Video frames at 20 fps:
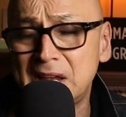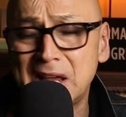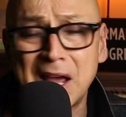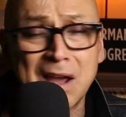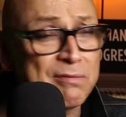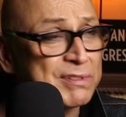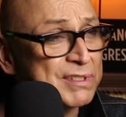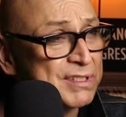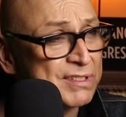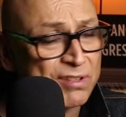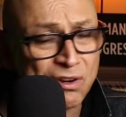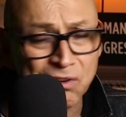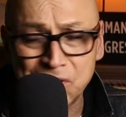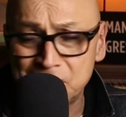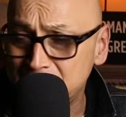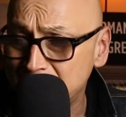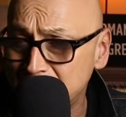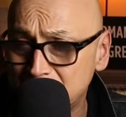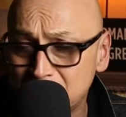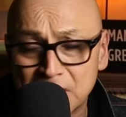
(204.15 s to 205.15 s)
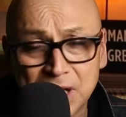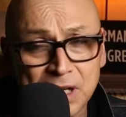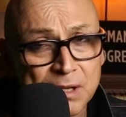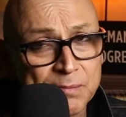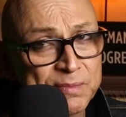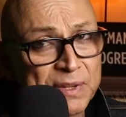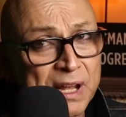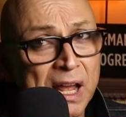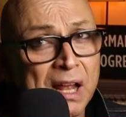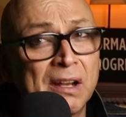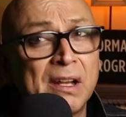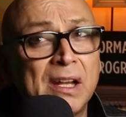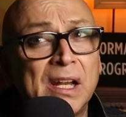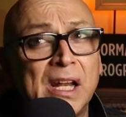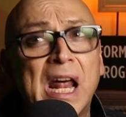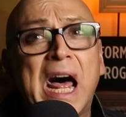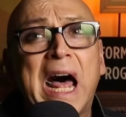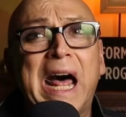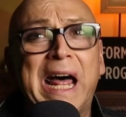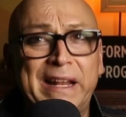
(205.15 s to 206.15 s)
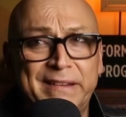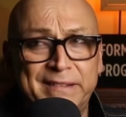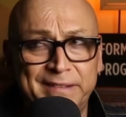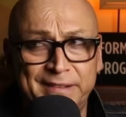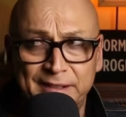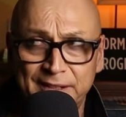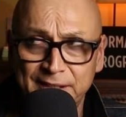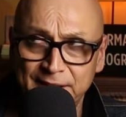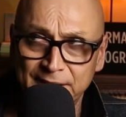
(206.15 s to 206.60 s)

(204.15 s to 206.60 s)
I was turning it up a lot.